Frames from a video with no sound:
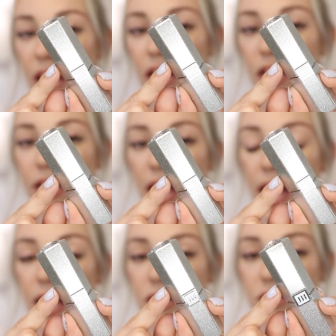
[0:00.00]
and
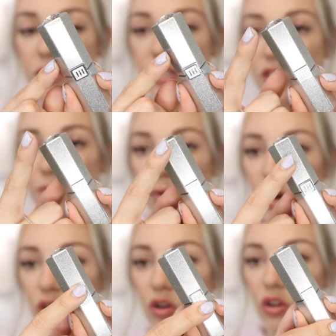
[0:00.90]
has
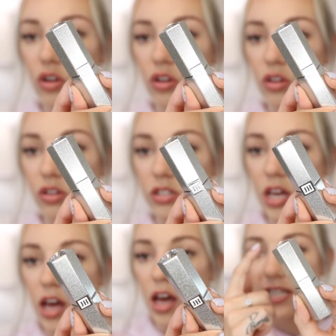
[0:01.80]
sparkles
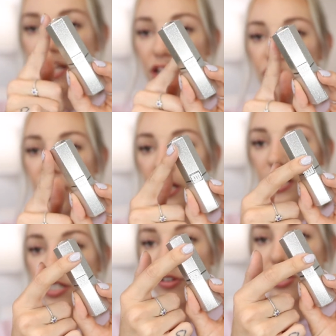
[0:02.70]
and it's not
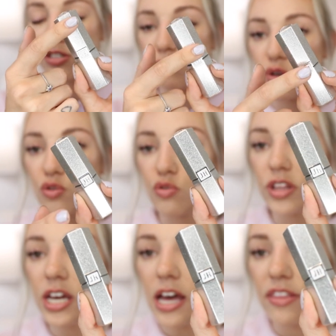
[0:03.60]
gritty, it's very
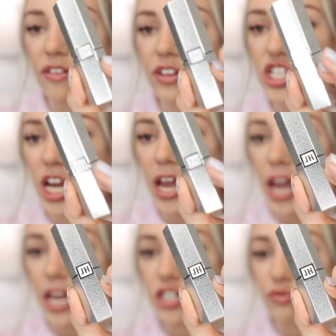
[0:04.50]
smooth. They're the
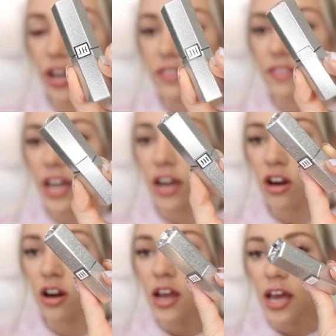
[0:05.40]
JH right
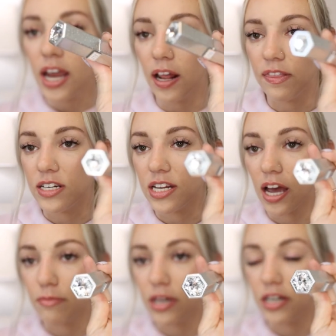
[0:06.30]
there and the
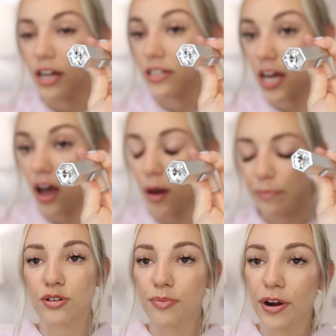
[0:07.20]
diamond on top.
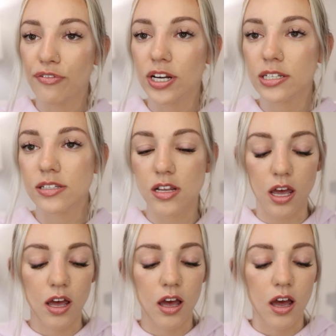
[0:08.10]
Personal preference,
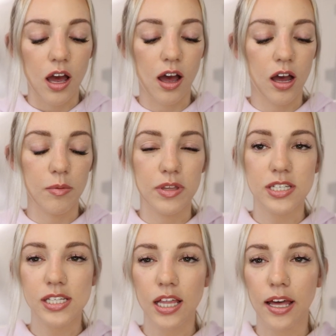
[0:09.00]
um,
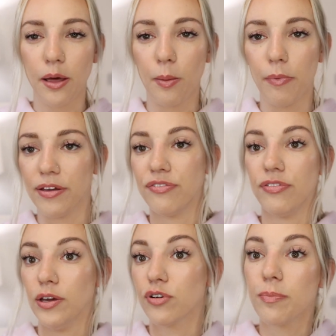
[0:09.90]
this isn't like my
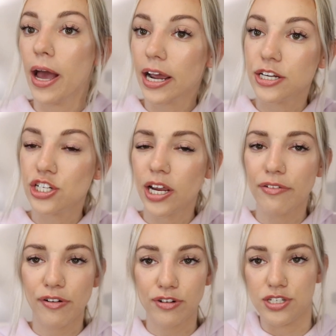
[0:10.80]
favorite packaging
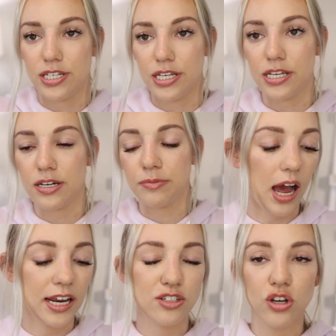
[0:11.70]
I've ever seen.
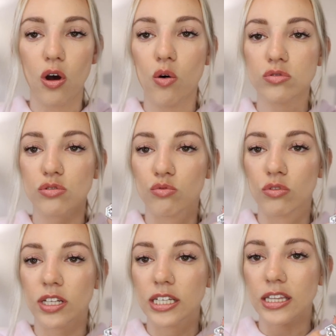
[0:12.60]
I don't
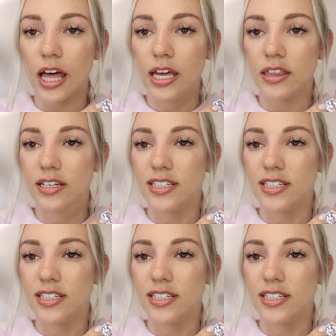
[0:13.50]
really like the